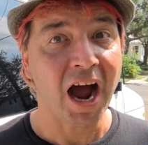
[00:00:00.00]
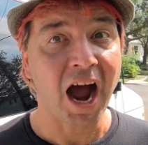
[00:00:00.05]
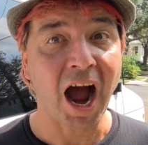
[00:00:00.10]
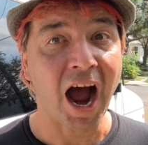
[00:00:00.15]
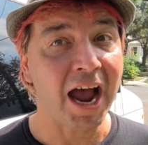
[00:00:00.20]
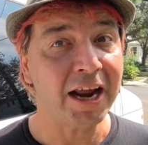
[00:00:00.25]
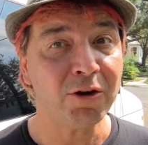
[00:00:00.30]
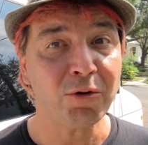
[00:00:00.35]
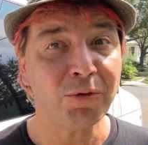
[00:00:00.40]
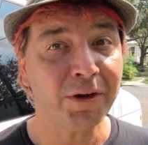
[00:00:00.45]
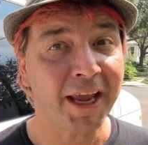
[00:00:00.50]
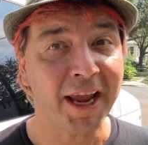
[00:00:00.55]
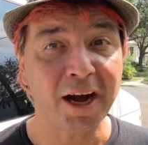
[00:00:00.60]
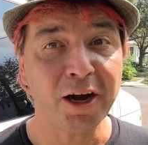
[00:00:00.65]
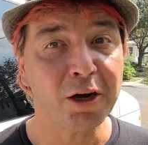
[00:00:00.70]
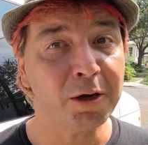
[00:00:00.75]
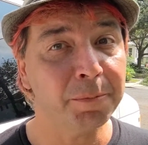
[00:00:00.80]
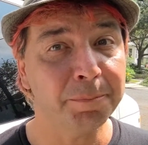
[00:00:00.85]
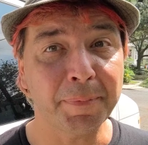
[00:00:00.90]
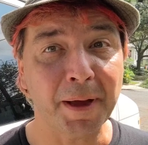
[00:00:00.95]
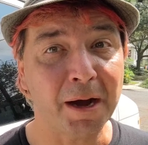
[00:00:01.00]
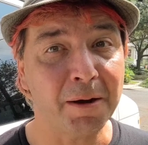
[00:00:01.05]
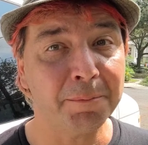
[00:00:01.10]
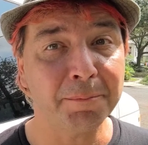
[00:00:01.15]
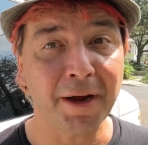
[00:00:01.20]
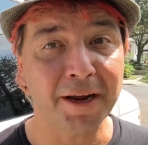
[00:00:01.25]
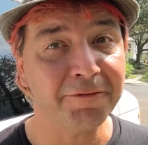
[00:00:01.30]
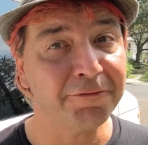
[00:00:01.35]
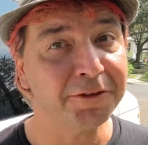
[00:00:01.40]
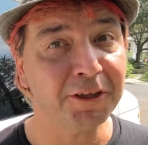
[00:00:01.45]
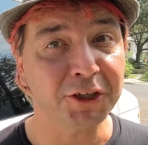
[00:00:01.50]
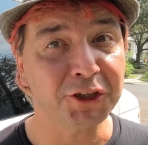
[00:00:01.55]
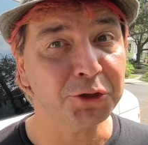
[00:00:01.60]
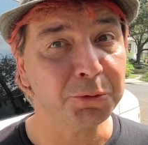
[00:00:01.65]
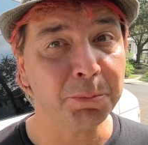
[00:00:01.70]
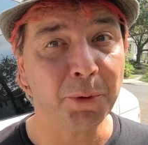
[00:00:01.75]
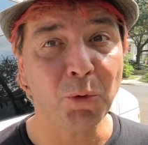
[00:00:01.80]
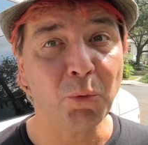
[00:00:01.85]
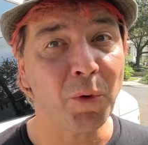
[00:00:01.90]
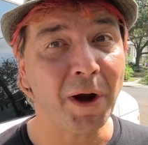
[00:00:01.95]
I don't care about my
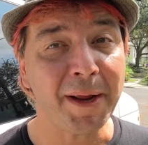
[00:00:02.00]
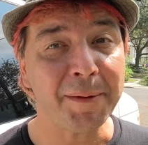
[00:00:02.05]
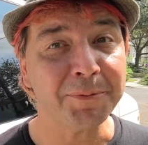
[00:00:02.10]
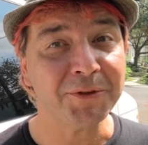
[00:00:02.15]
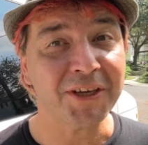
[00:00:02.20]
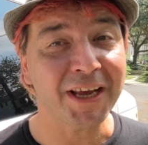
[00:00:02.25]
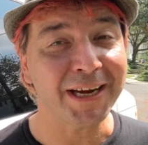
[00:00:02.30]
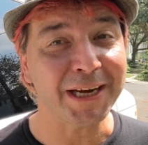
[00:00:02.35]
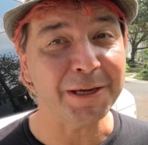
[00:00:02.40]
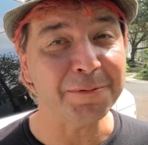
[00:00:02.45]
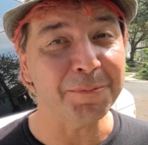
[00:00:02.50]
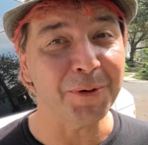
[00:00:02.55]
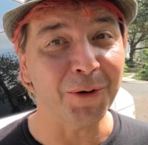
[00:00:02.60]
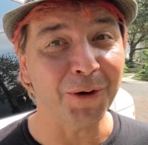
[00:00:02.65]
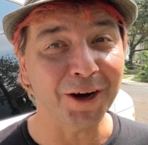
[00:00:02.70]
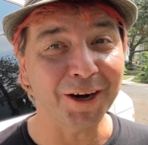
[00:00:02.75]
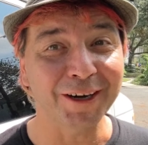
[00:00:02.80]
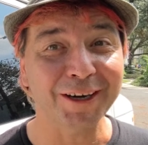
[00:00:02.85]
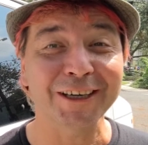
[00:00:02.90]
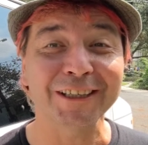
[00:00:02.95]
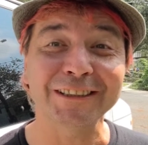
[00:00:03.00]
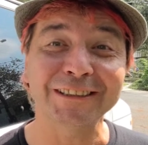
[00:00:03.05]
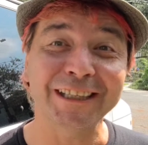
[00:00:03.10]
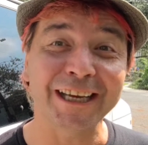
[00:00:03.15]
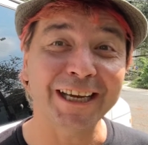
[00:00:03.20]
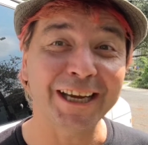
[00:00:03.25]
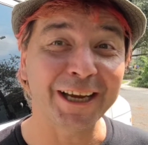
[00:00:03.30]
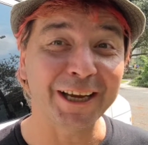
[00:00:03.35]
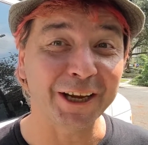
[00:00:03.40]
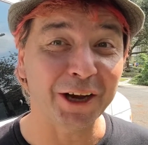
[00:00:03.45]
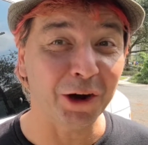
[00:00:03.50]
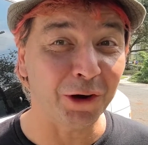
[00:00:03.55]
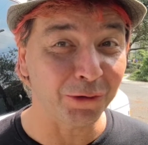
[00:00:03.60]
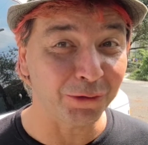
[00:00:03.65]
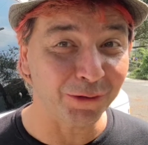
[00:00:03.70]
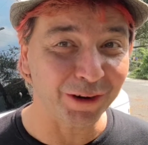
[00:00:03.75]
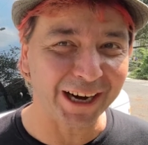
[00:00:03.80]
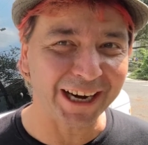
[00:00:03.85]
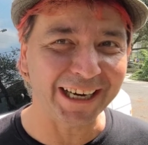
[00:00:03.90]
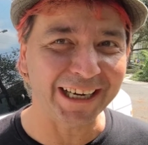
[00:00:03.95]
flushable wipes anymore because they can go
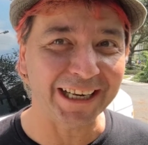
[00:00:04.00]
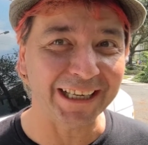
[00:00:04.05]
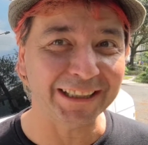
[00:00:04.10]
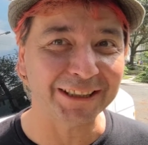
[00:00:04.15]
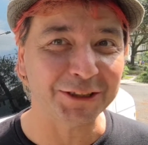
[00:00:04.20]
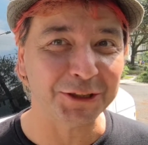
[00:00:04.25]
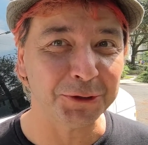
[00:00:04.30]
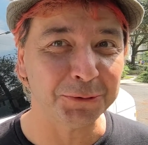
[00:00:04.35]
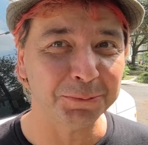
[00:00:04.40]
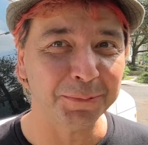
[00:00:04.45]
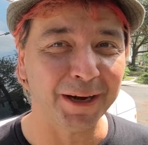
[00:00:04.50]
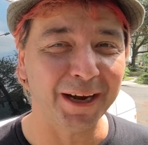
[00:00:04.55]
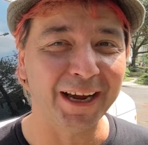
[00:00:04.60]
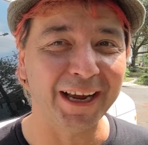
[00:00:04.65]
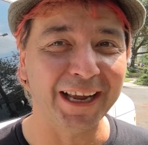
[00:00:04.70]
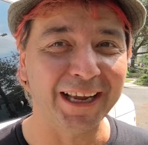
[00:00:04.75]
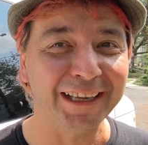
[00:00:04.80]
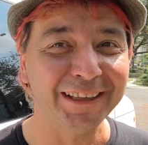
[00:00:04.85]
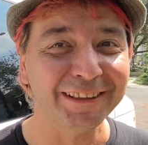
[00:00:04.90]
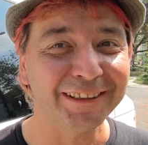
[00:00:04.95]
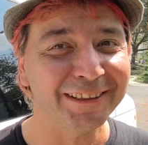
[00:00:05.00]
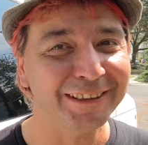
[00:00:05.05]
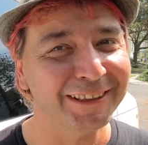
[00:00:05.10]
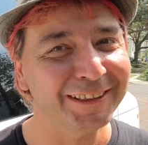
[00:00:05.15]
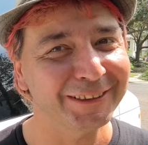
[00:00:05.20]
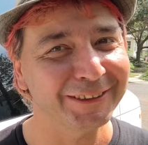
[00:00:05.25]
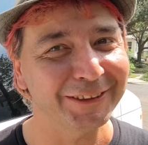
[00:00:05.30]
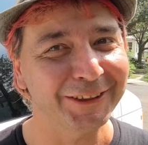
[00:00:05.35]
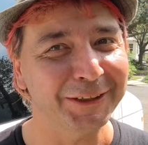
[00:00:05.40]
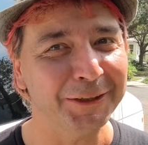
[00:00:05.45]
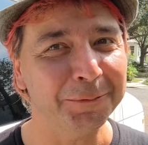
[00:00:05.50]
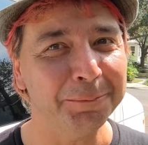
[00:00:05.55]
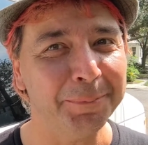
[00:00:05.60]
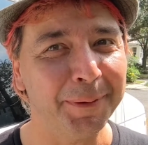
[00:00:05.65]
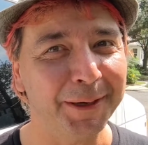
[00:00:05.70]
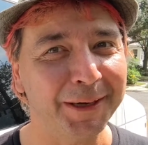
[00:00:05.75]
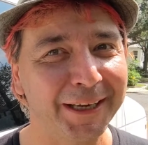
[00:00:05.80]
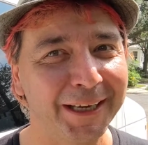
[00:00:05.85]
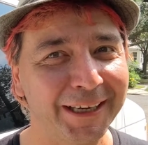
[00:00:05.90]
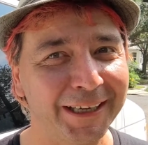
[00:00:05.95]
right into my little
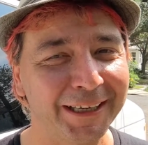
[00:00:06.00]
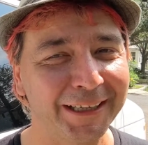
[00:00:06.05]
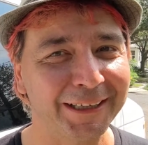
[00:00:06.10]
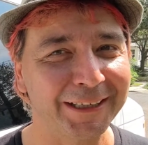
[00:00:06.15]
bucket